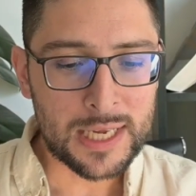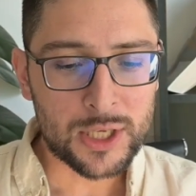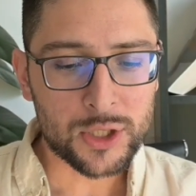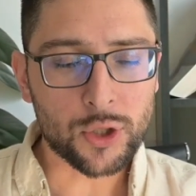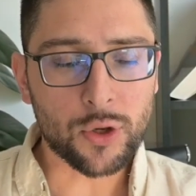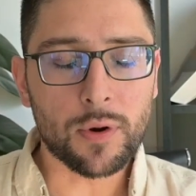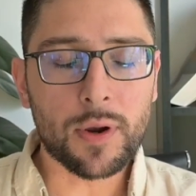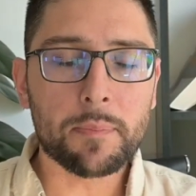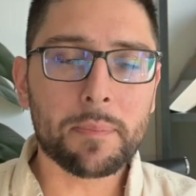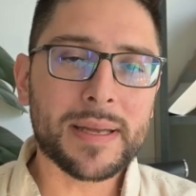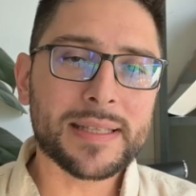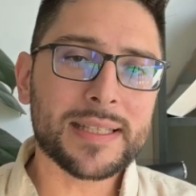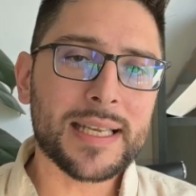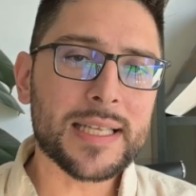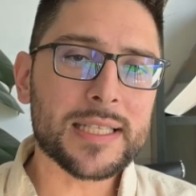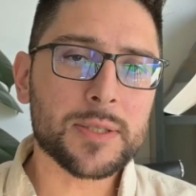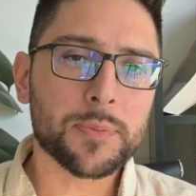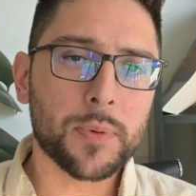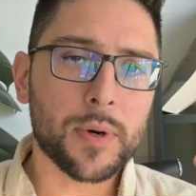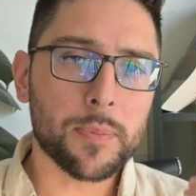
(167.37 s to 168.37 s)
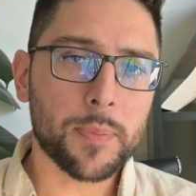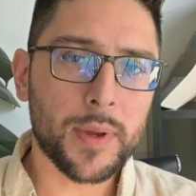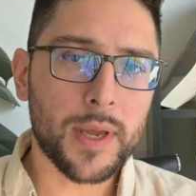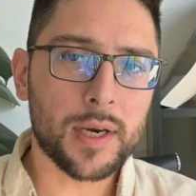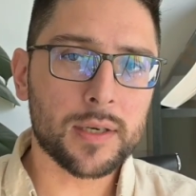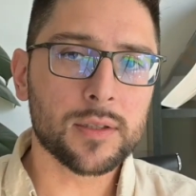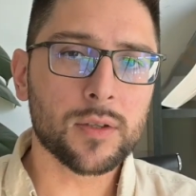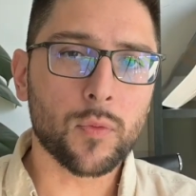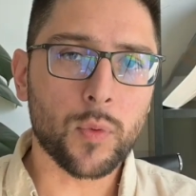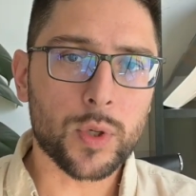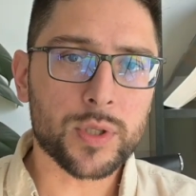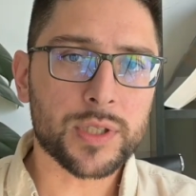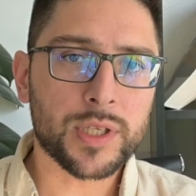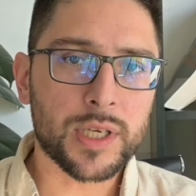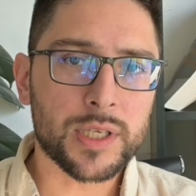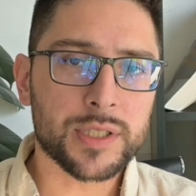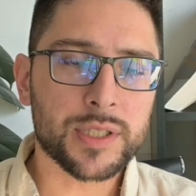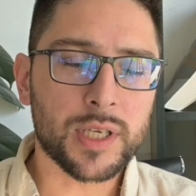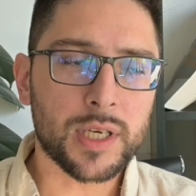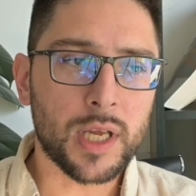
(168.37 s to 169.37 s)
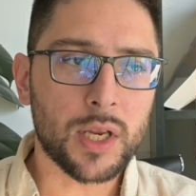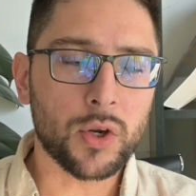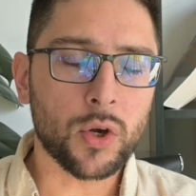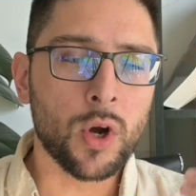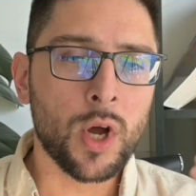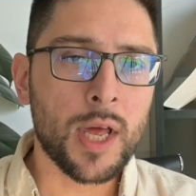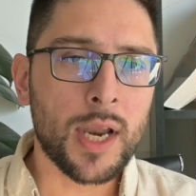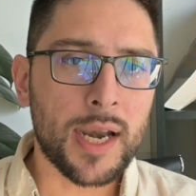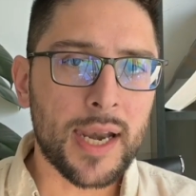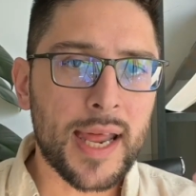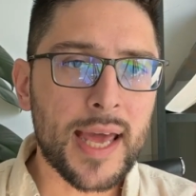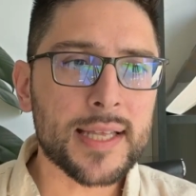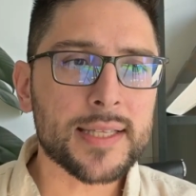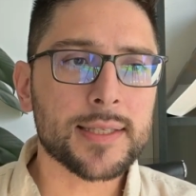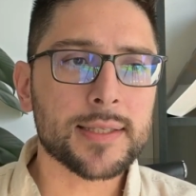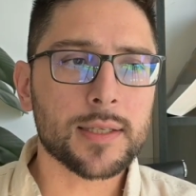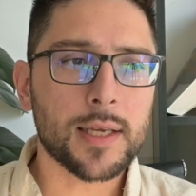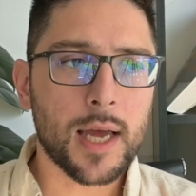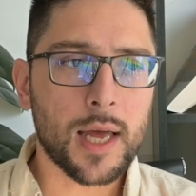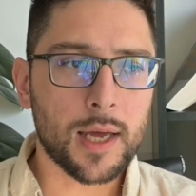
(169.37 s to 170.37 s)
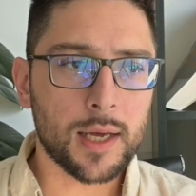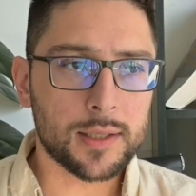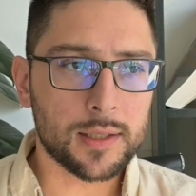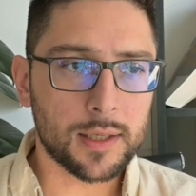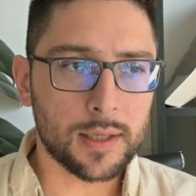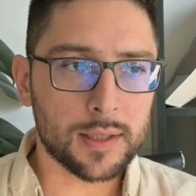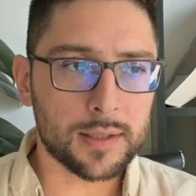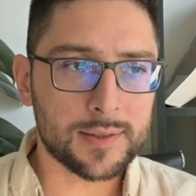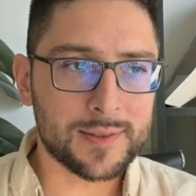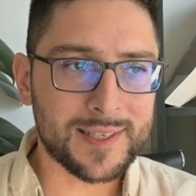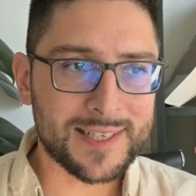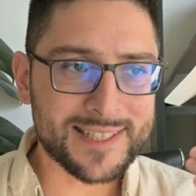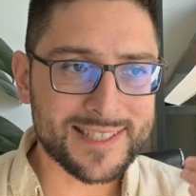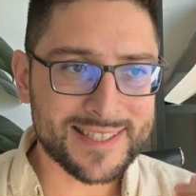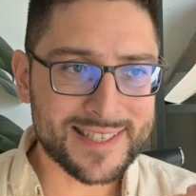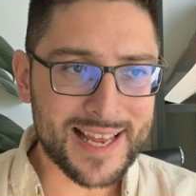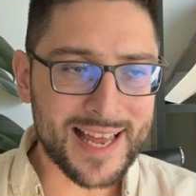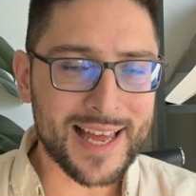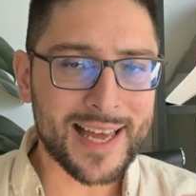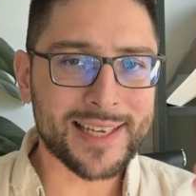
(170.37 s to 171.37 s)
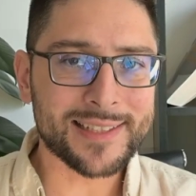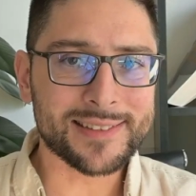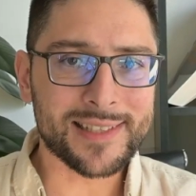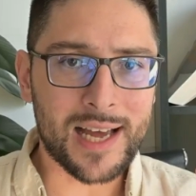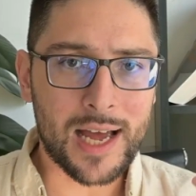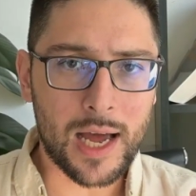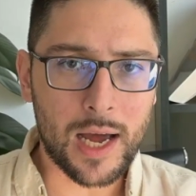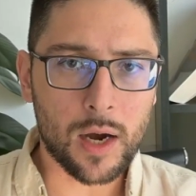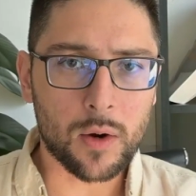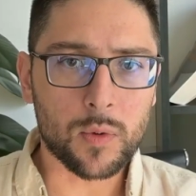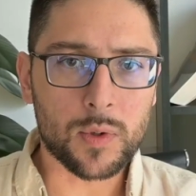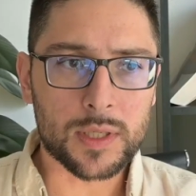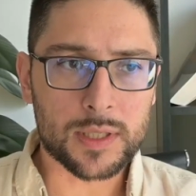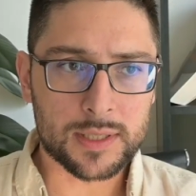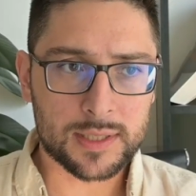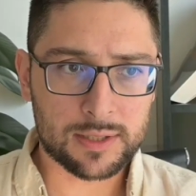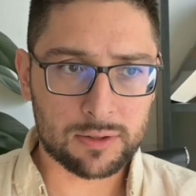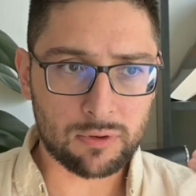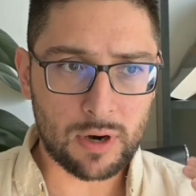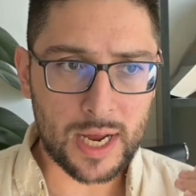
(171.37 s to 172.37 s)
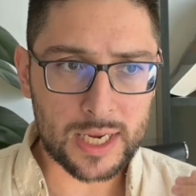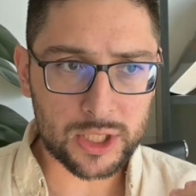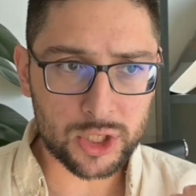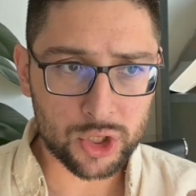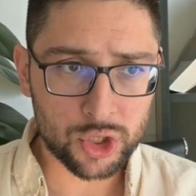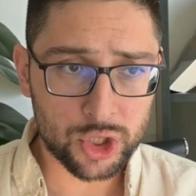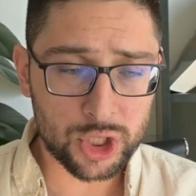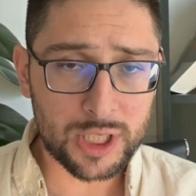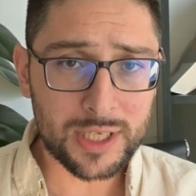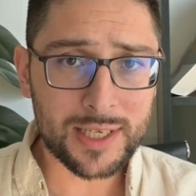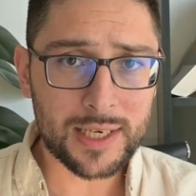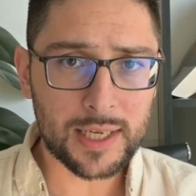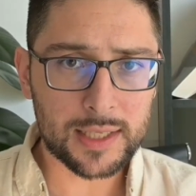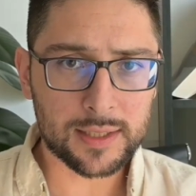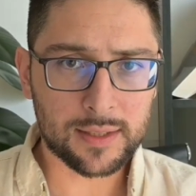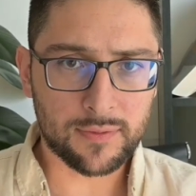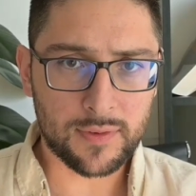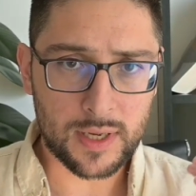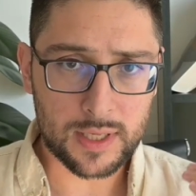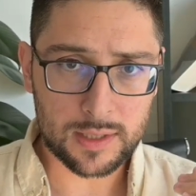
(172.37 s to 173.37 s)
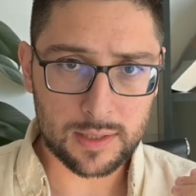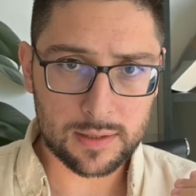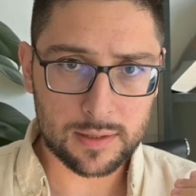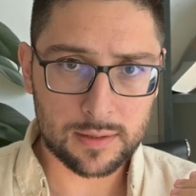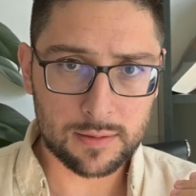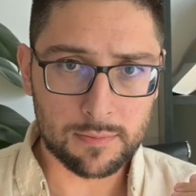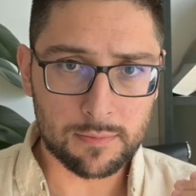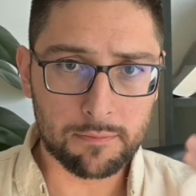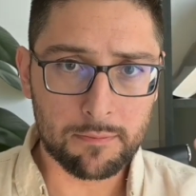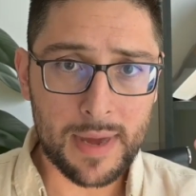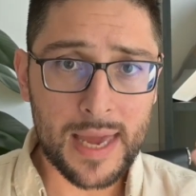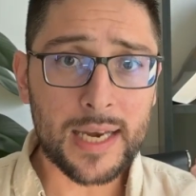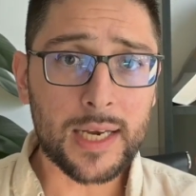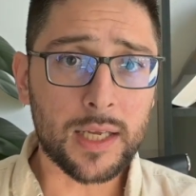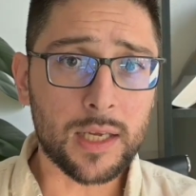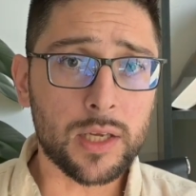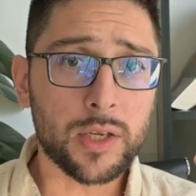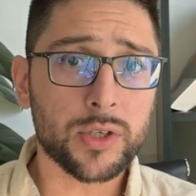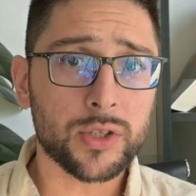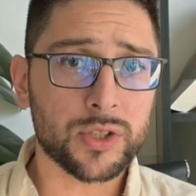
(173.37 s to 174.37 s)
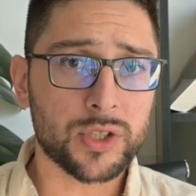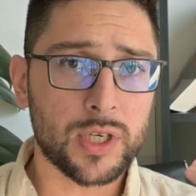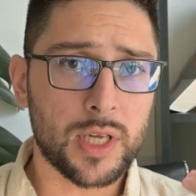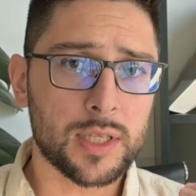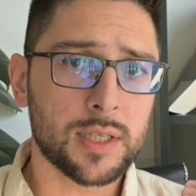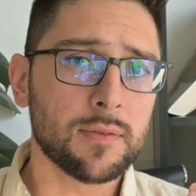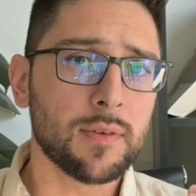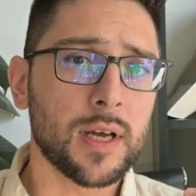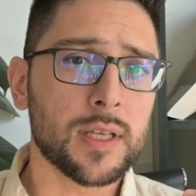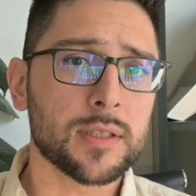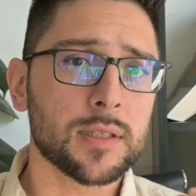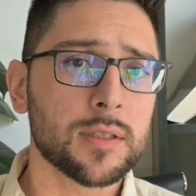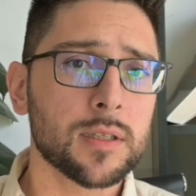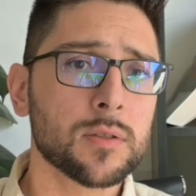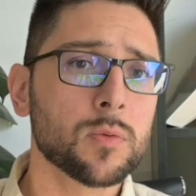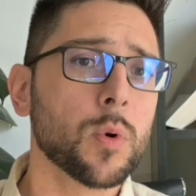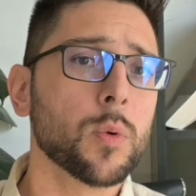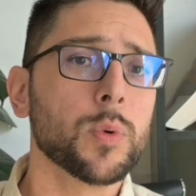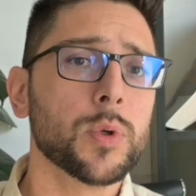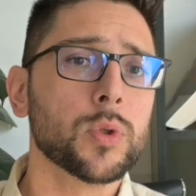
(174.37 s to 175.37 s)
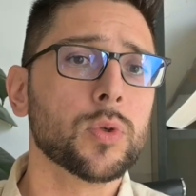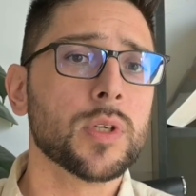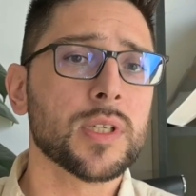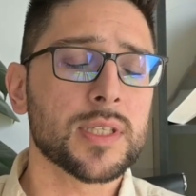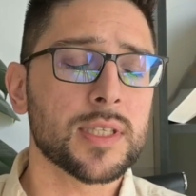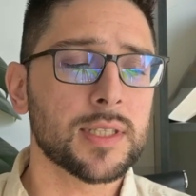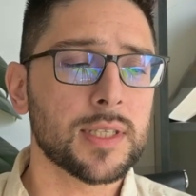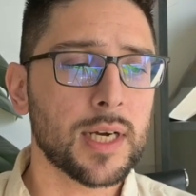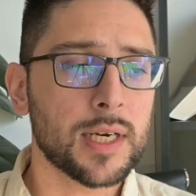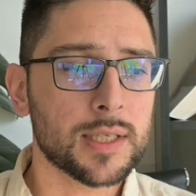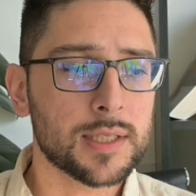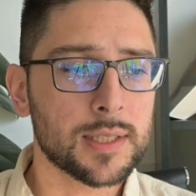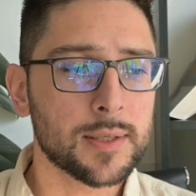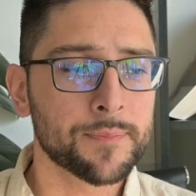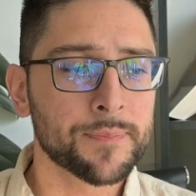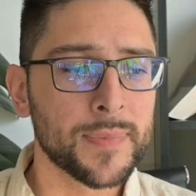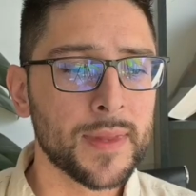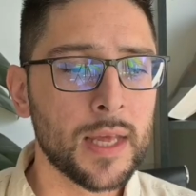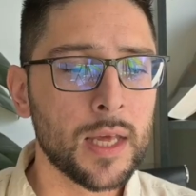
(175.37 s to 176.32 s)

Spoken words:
So, but let's prepare in the worst case scenario. Let's design our strategy in advance, many years in advance. This is what we do in ESENtaxa.